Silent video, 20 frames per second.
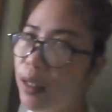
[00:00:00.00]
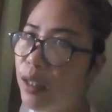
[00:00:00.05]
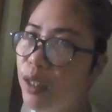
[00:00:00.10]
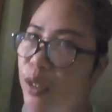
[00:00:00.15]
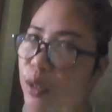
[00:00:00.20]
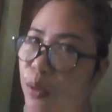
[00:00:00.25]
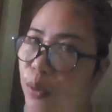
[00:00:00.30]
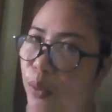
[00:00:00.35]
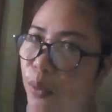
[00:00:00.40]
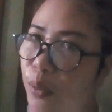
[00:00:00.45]

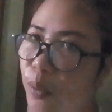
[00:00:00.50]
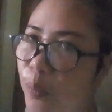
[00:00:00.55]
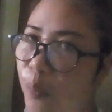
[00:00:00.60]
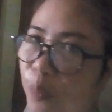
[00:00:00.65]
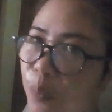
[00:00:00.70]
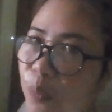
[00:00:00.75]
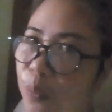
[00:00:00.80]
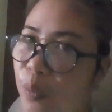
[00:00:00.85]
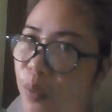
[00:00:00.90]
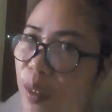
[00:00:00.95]
So,
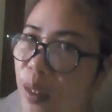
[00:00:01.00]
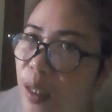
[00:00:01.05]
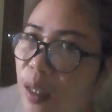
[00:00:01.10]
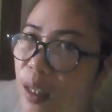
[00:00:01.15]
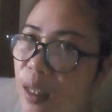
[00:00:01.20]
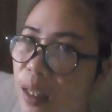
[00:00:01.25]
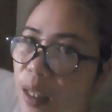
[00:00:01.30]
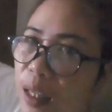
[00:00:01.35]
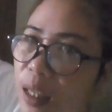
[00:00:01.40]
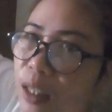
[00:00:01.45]

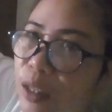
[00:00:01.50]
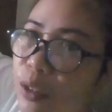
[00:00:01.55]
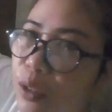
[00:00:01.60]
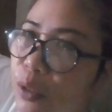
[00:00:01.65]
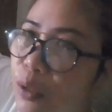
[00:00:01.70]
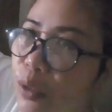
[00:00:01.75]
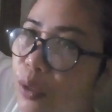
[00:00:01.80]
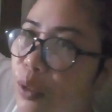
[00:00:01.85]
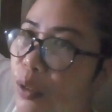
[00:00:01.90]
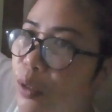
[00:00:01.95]

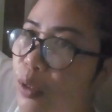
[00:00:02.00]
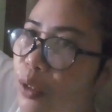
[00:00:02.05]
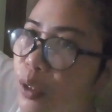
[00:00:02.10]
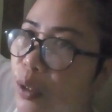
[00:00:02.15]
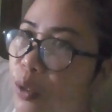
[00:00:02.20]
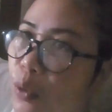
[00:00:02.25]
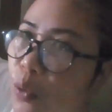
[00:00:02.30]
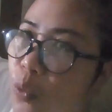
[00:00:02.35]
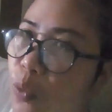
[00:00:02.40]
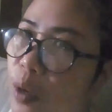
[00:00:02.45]
ito,
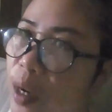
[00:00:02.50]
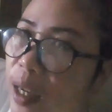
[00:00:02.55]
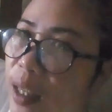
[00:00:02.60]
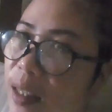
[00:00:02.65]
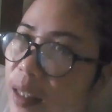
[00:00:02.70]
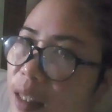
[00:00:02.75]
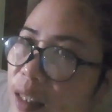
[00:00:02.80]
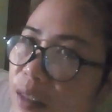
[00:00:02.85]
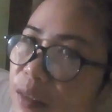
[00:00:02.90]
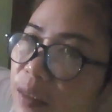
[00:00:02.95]
yung
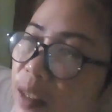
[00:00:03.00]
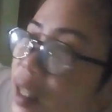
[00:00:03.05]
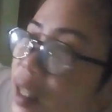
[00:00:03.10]
white and